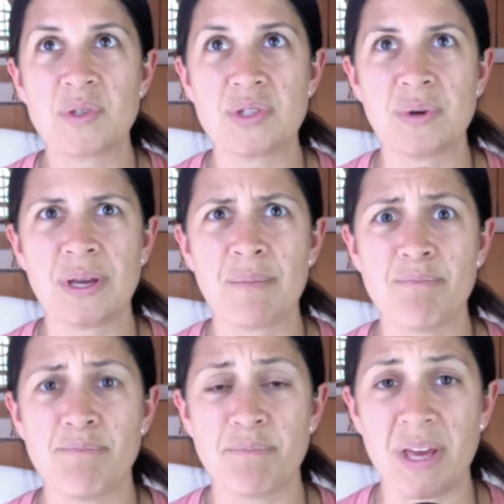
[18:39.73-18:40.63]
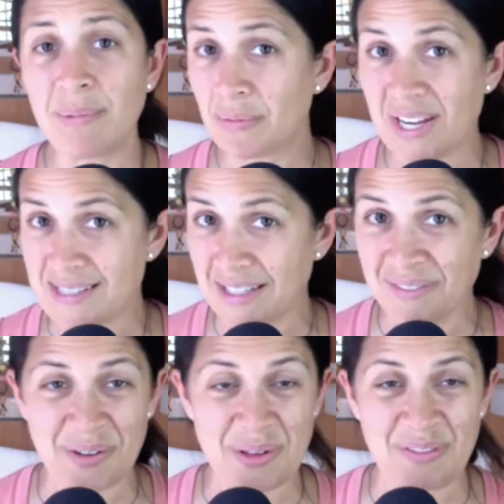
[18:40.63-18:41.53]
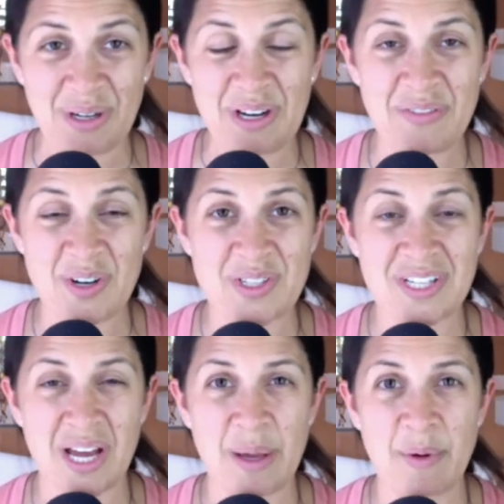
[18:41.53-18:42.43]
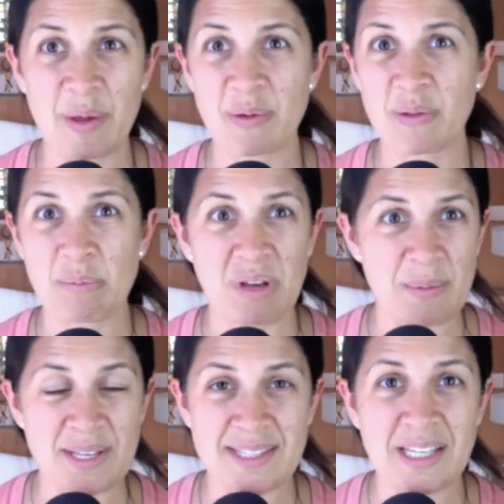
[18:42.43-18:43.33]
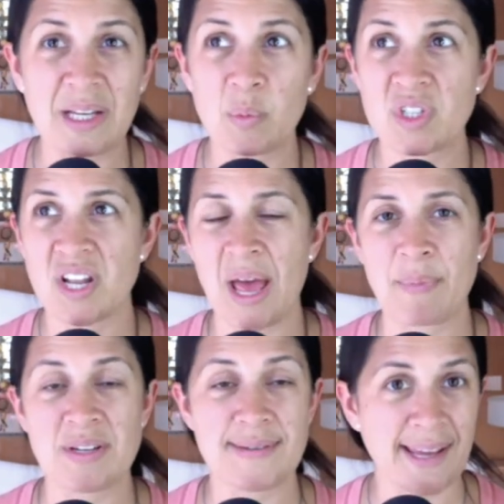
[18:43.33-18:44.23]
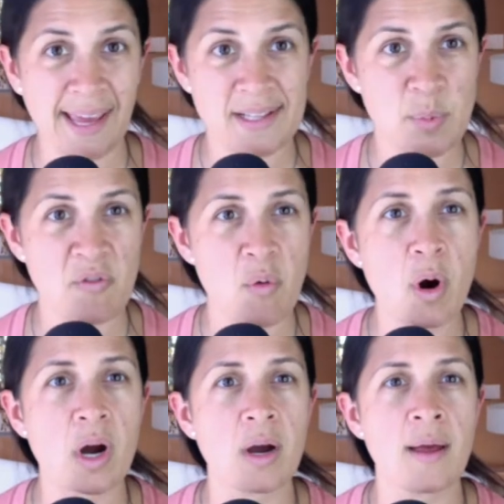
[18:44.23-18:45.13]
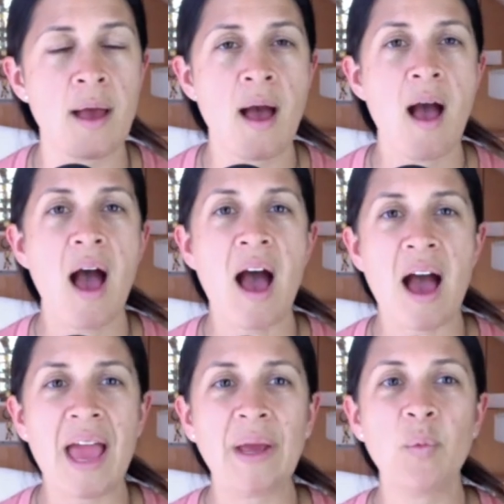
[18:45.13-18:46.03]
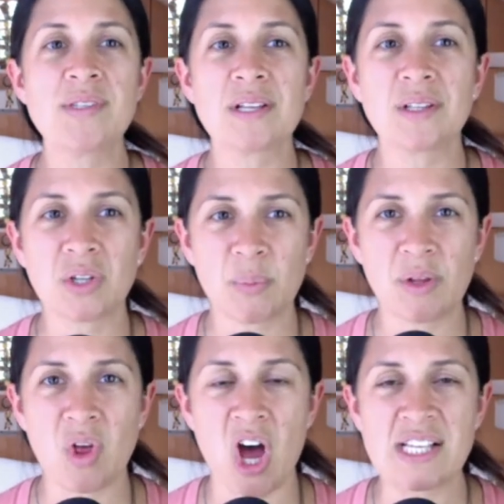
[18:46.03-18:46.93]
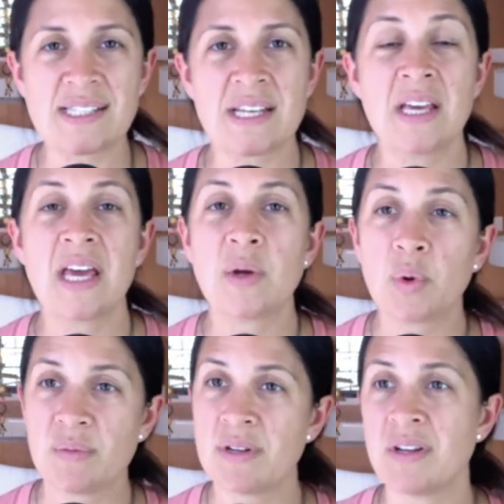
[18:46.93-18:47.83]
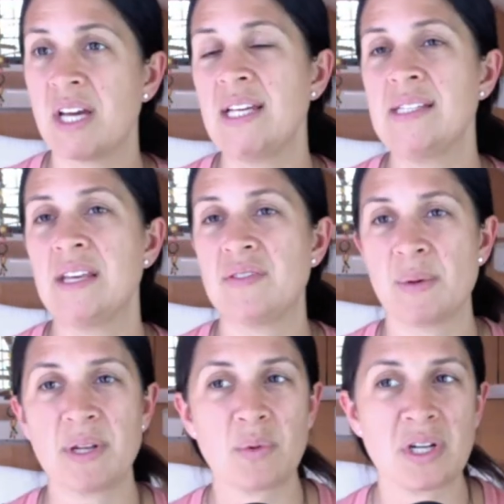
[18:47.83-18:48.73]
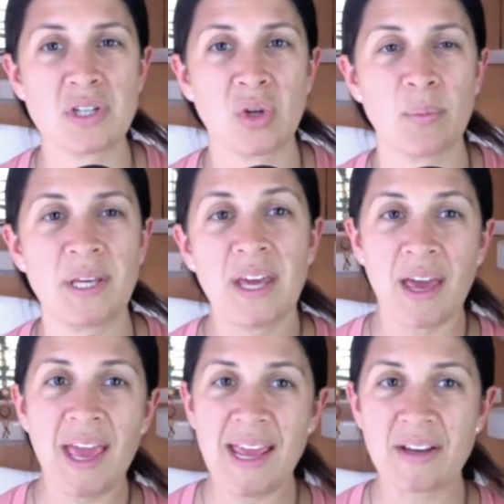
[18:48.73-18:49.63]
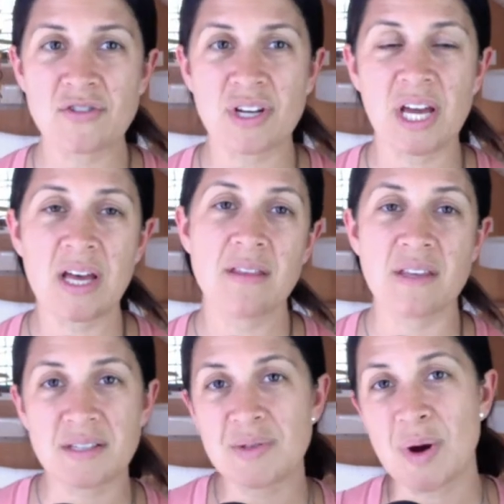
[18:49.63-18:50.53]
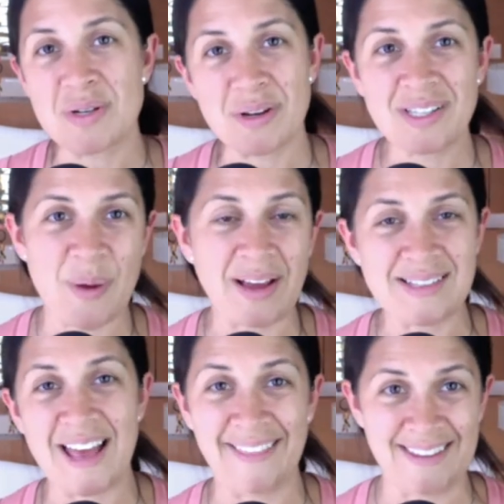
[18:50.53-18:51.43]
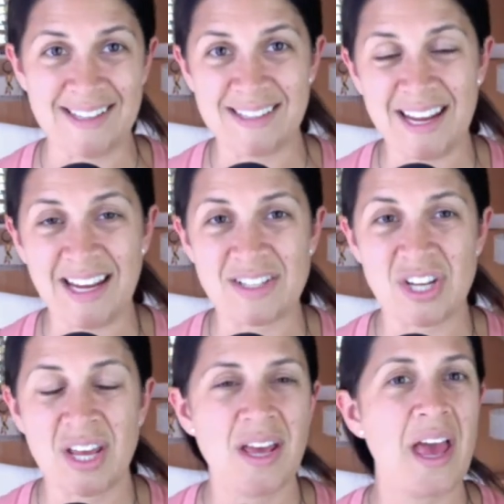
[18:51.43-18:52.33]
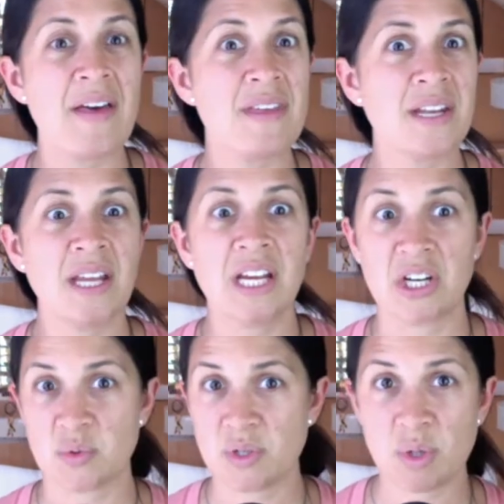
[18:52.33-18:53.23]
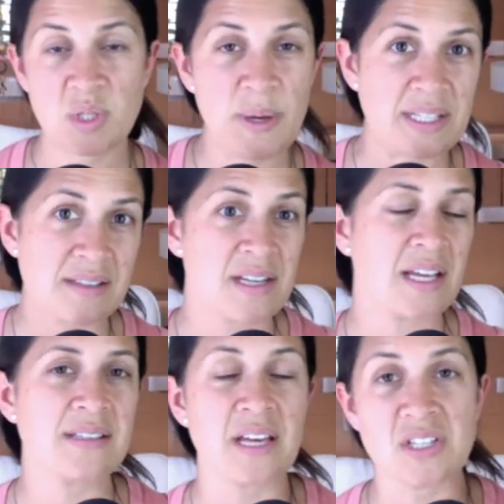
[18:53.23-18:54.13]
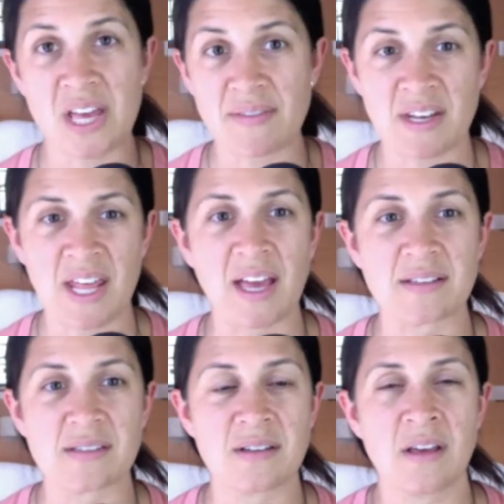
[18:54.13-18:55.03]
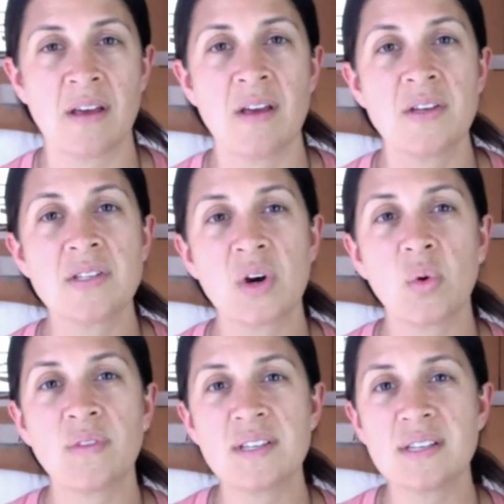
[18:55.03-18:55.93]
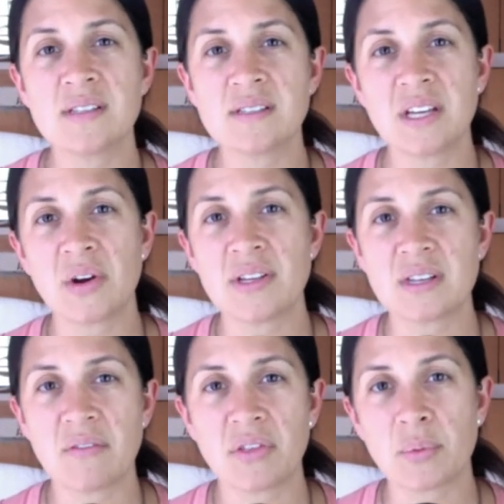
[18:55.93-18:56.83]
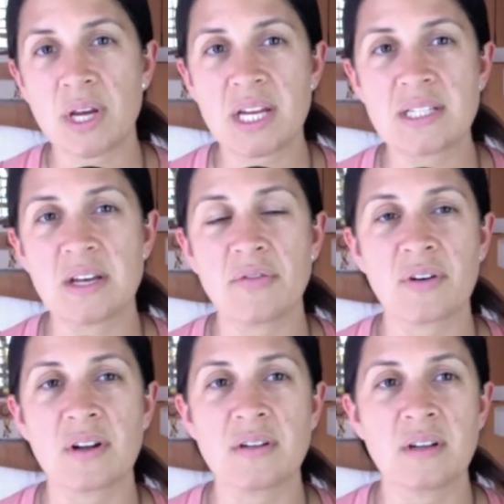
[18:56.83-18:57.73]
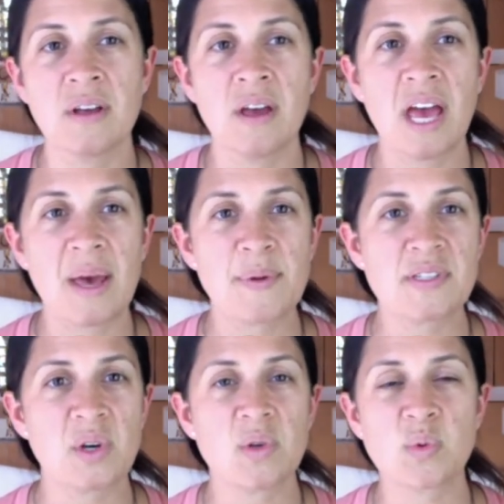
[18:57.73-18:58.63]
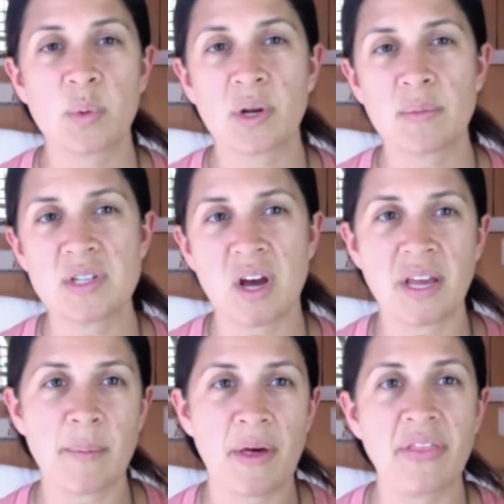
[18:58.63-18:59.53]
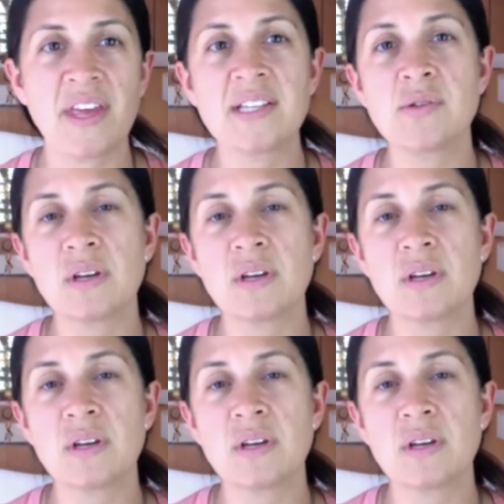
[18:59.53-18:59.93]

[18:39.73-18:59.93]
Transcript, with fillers: was doing baby raising for the very first time, other than babysitting, which had happened decades before, I was a little bit lost. And it would have been nice if somebody would have told me, hey, Andrea, this is what to expect at this stage. And then here's what to expect at the next stage and the next. So, this is a series of three different episodes where we're going to be talking about things